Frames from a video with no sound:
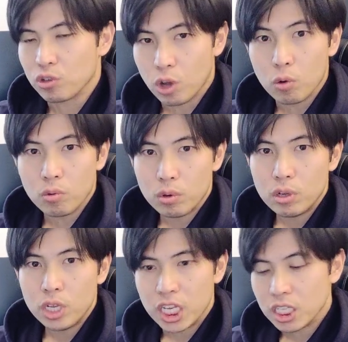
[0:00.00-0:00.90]
to go
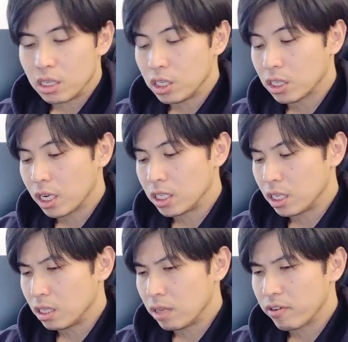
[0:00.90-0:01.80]
easily. It's kind of
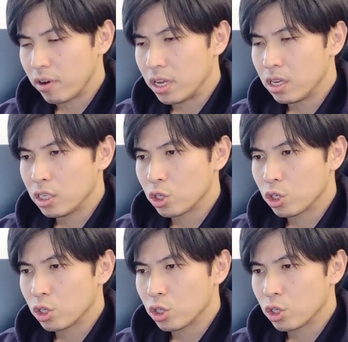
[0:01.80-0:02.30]
di difficult, right?